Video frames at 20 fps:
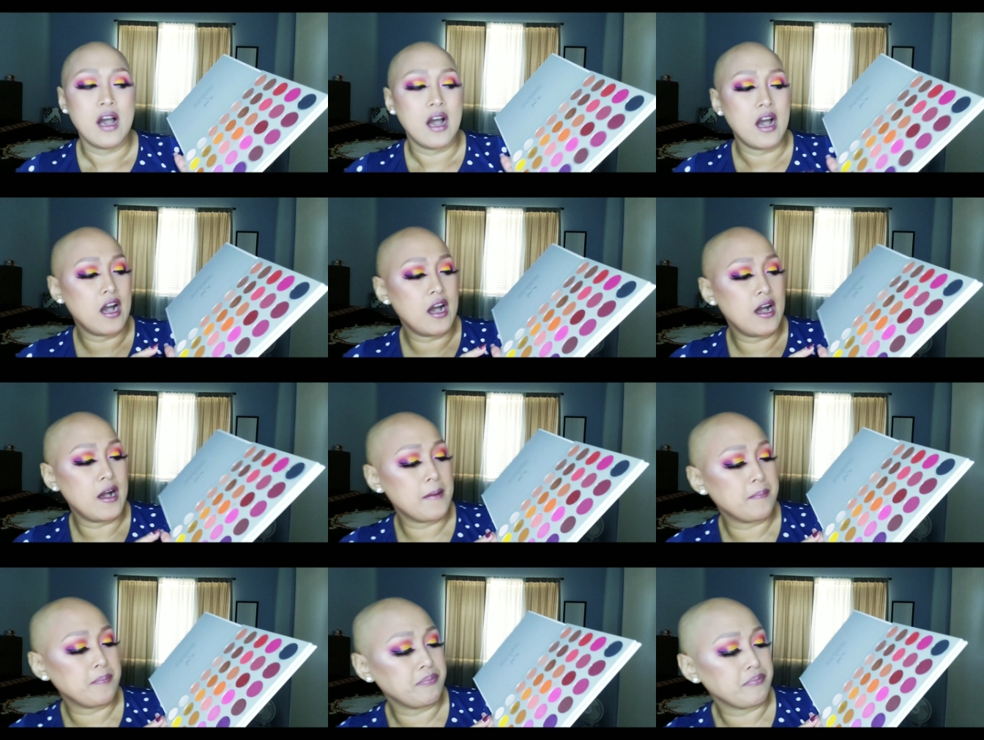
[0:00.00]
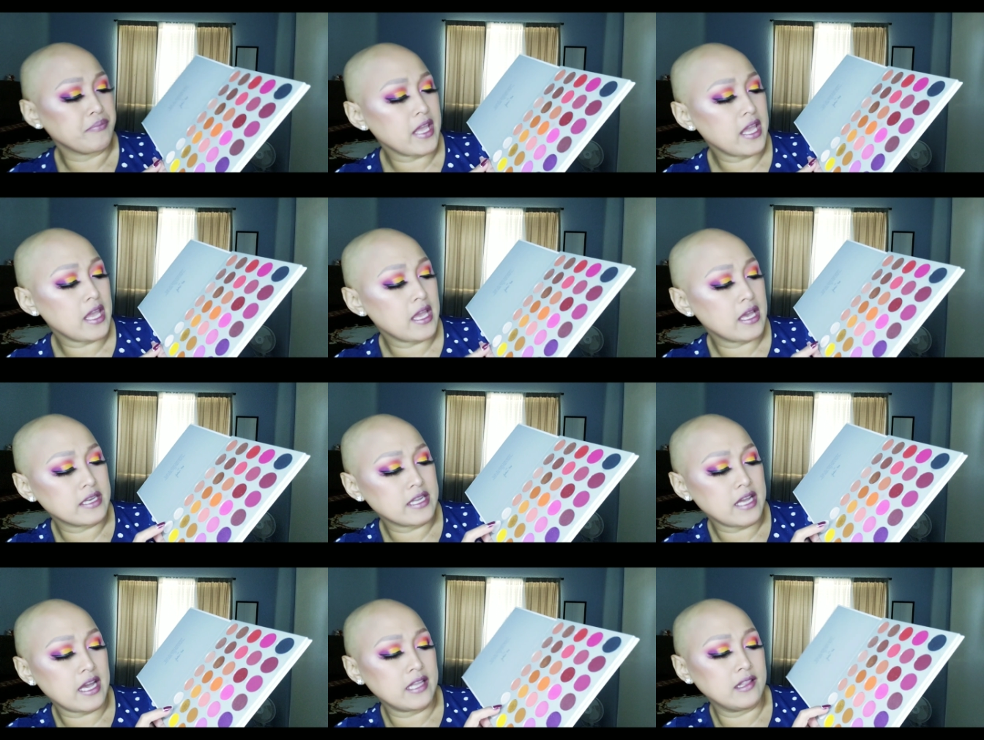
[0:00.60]
Um,
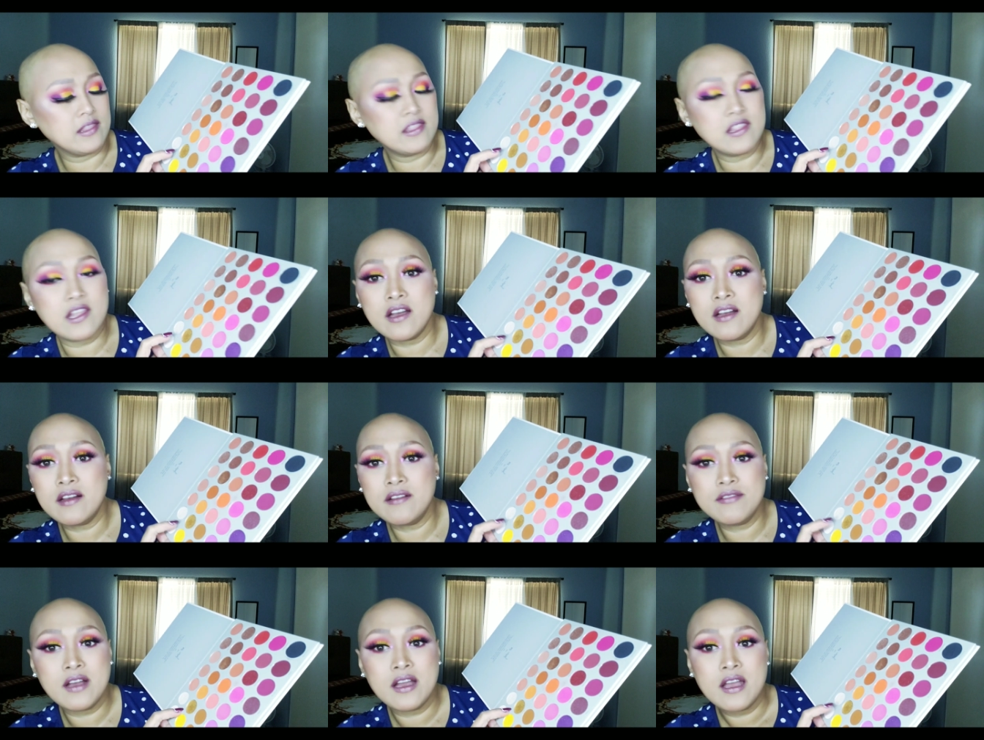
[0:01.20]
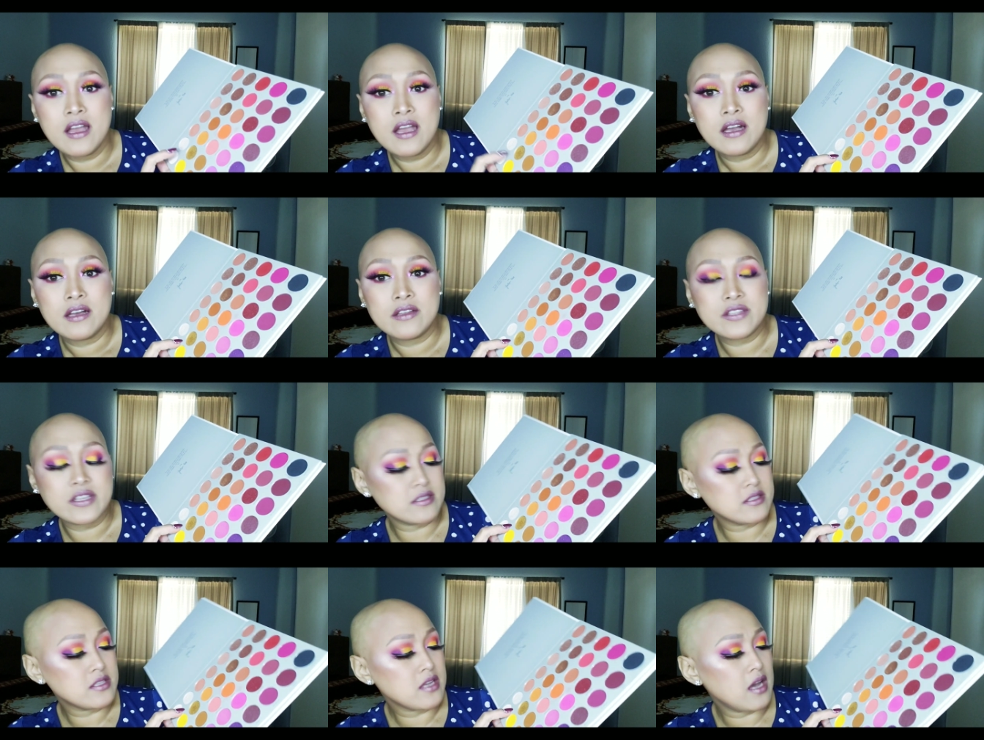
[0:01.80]
and I love
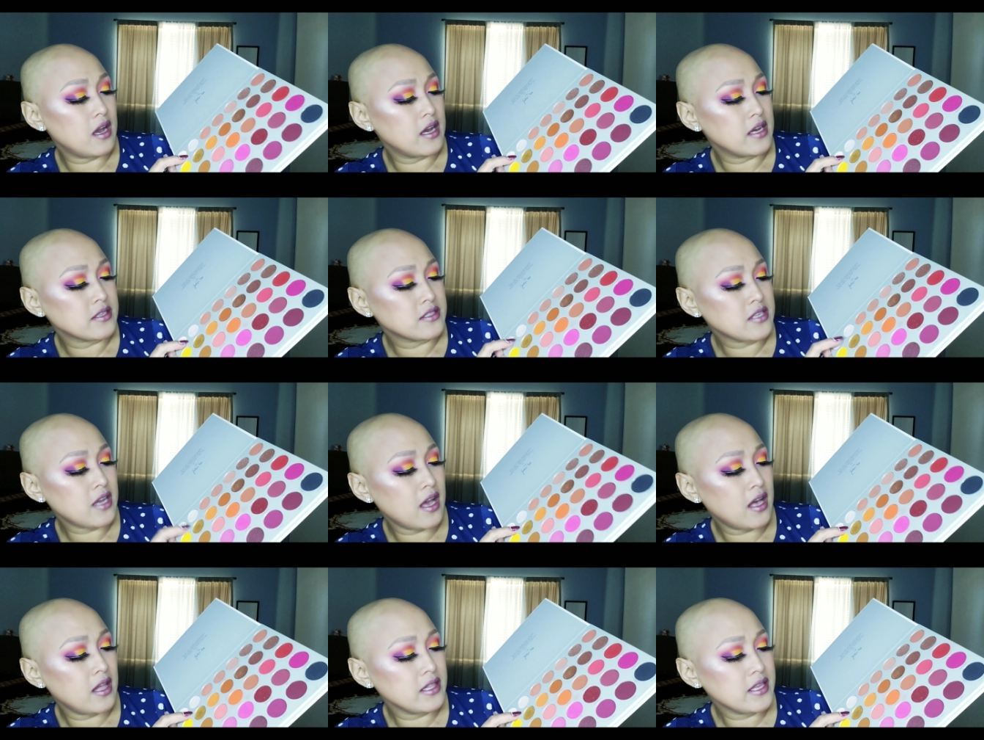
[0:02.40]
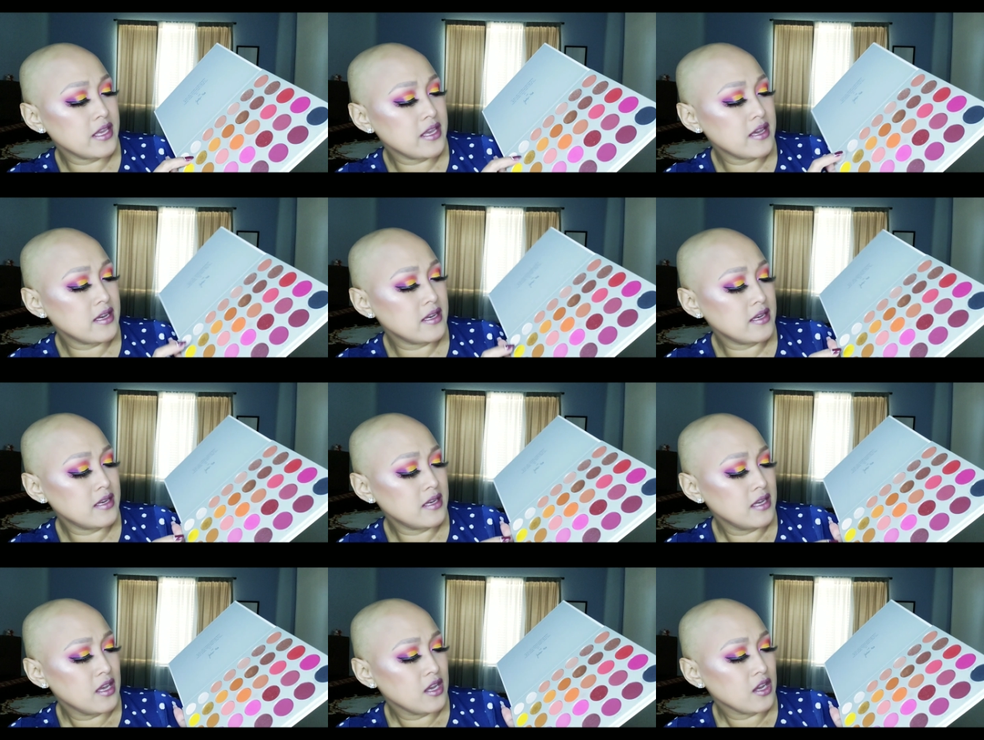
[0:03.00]
the uh,
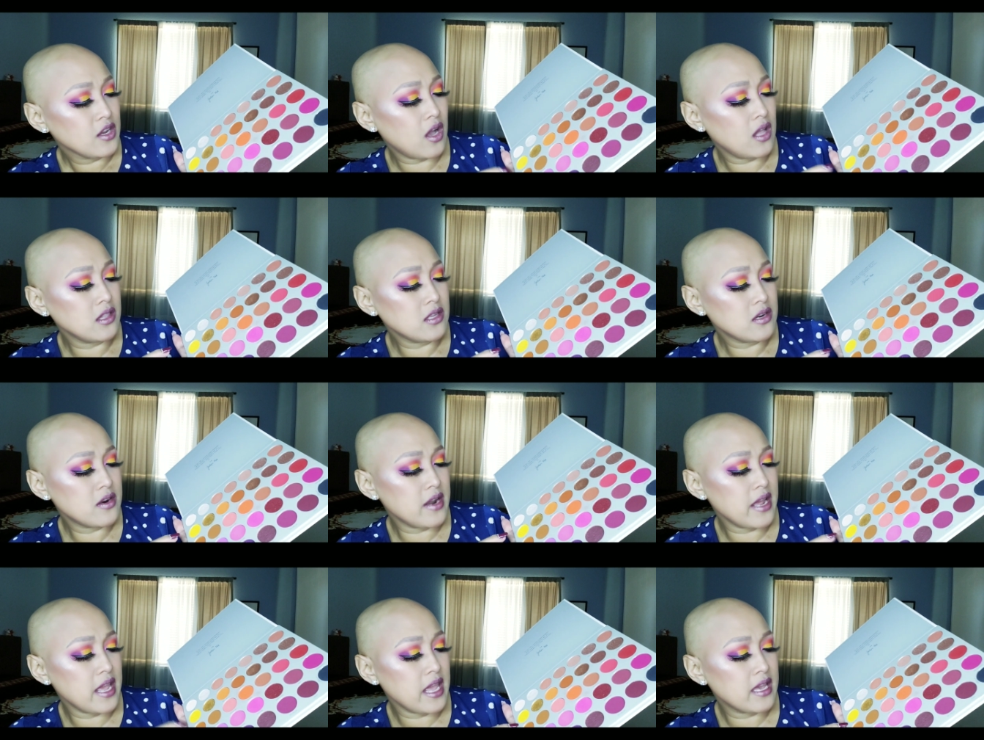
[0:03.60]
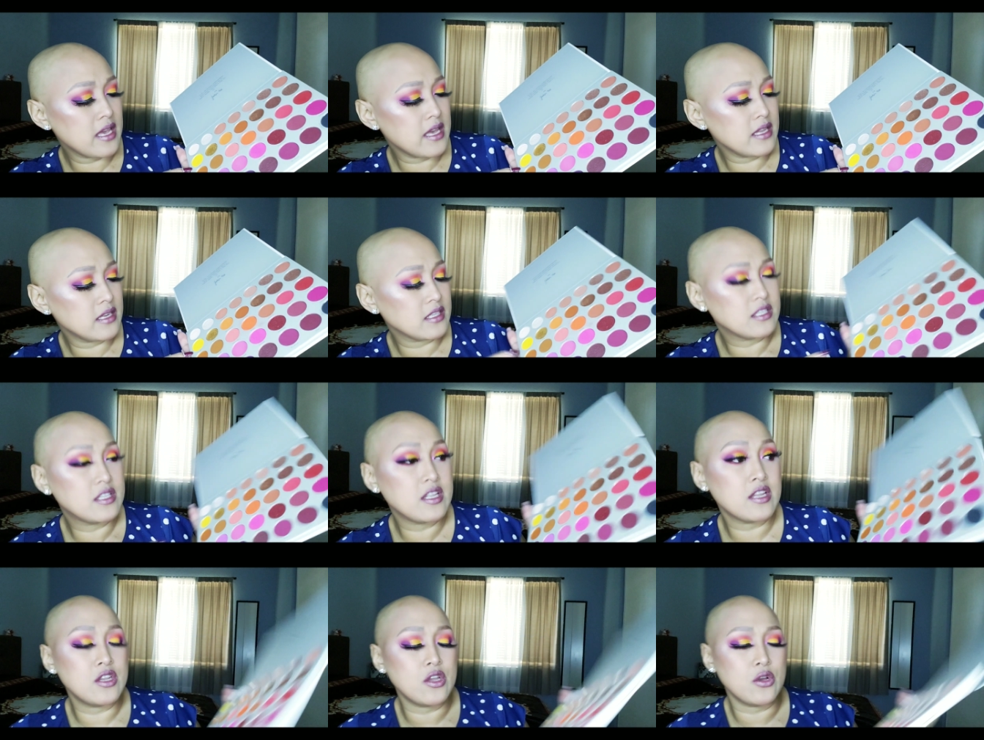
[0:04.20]
Talia color
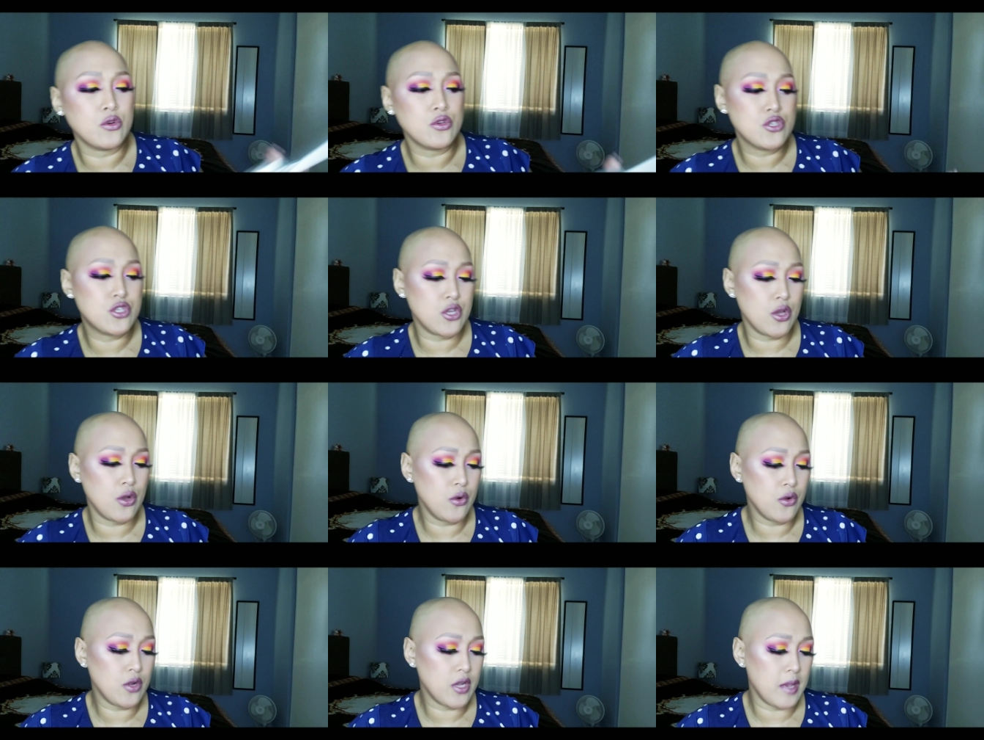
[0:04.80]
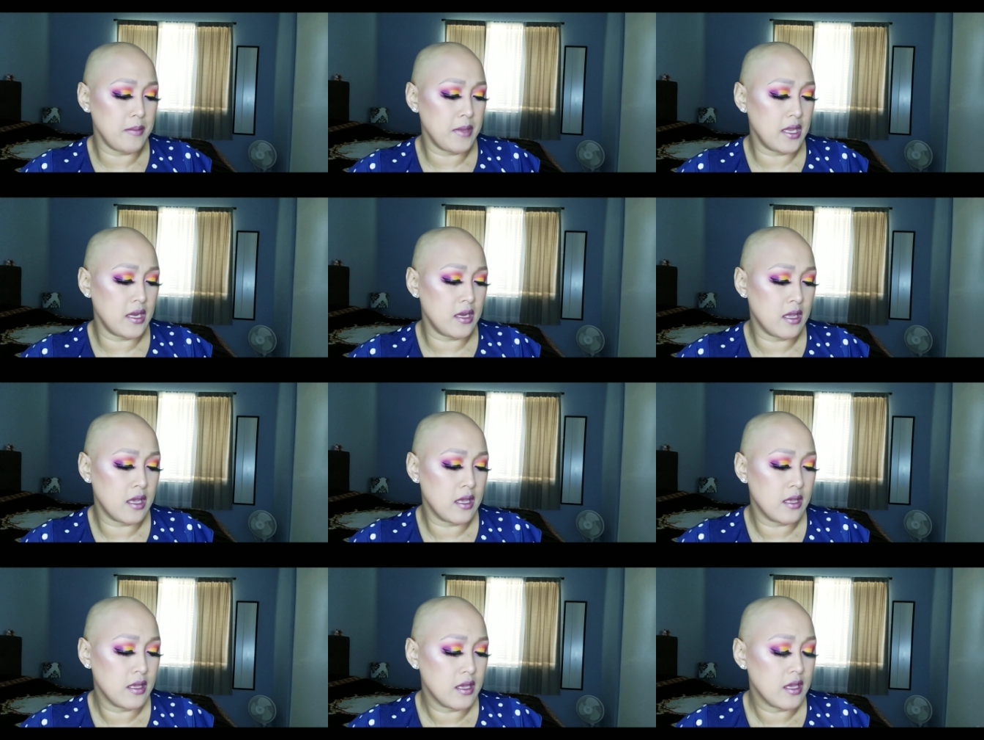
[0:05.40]
and the No Joke. I
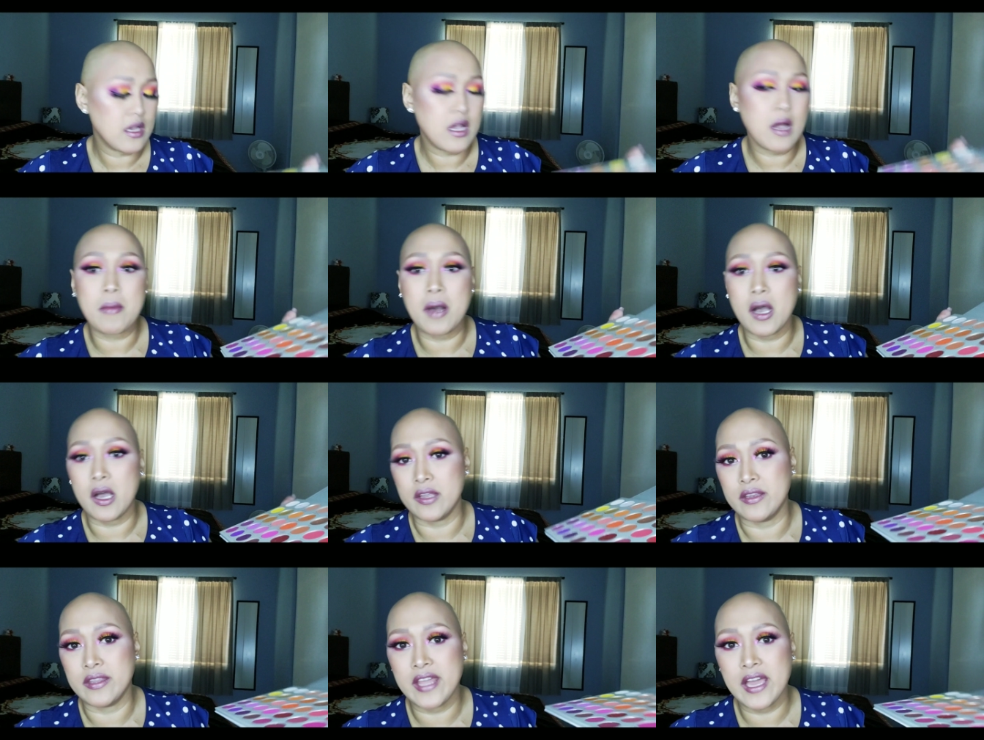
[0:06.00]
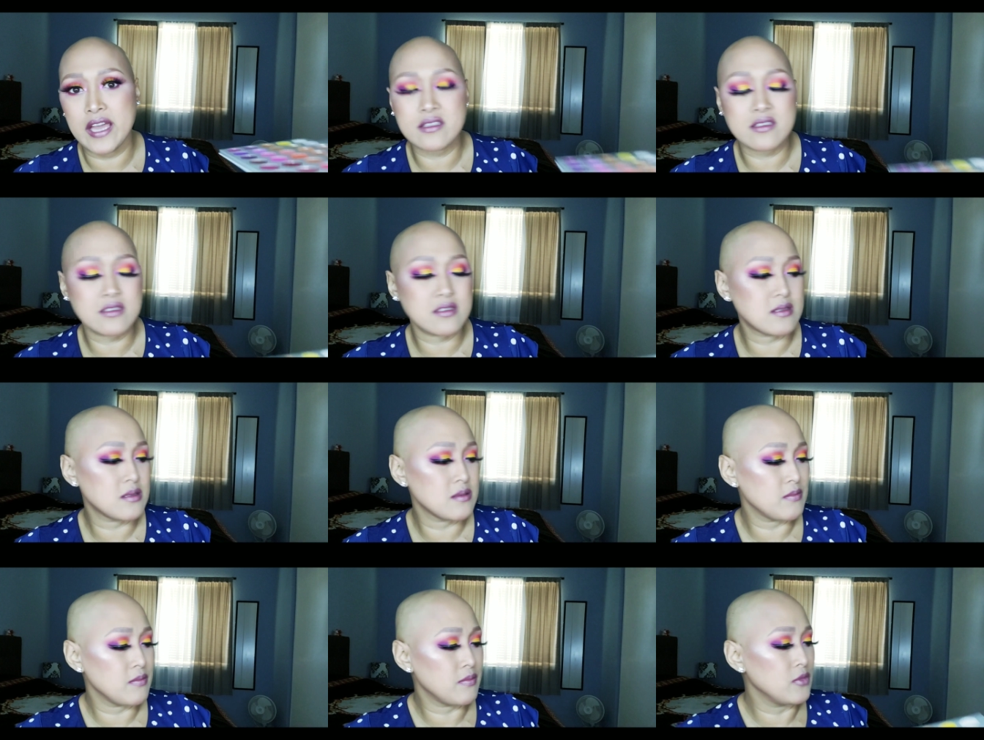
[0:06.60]
mean, come on,
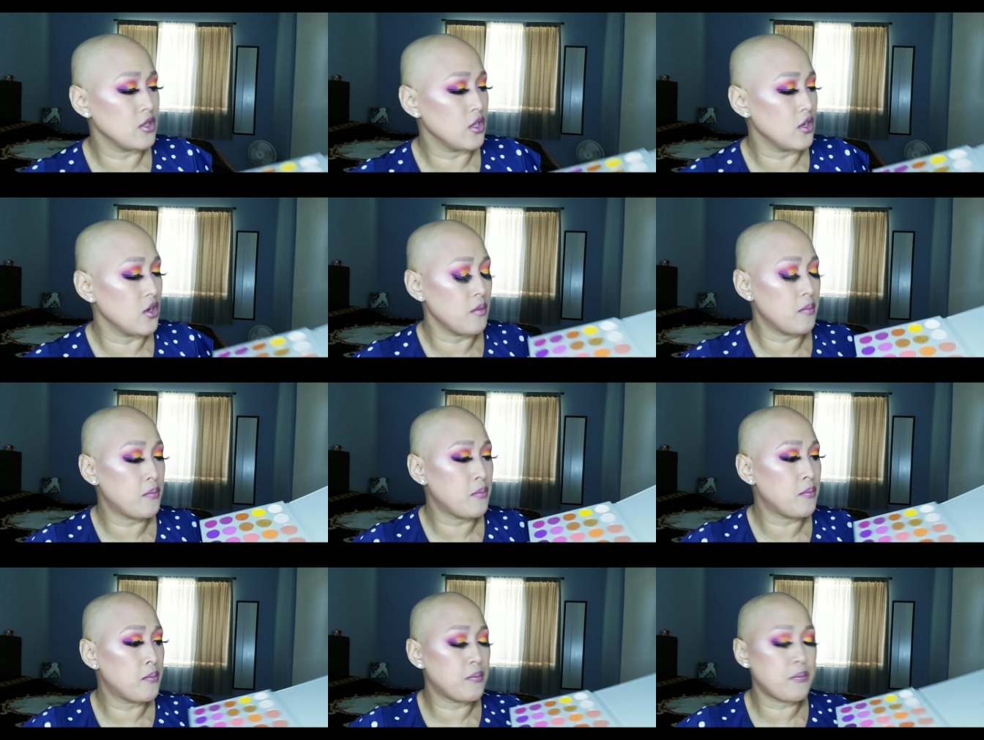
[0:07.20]
that's, you know,